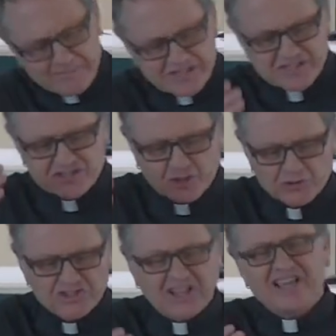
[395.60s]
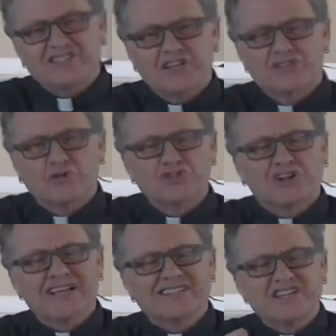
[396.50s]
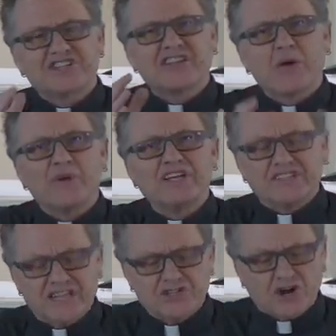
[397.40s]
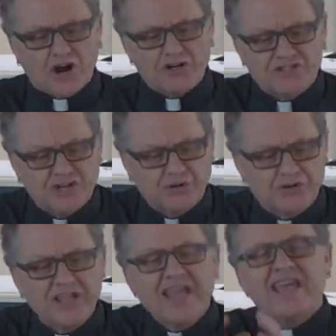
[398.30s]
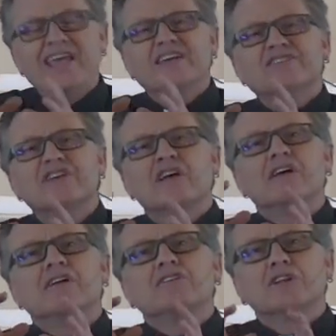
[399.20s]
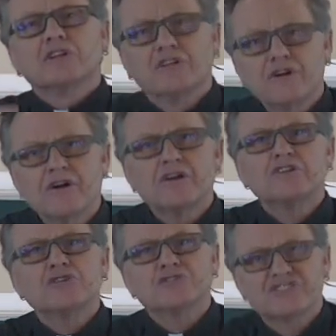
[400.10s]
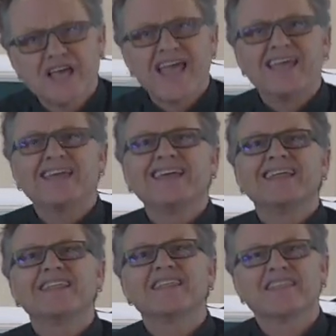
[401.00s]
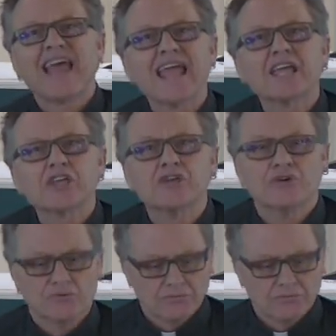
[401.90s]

in socialization that we teach our children is to learn to say thank you.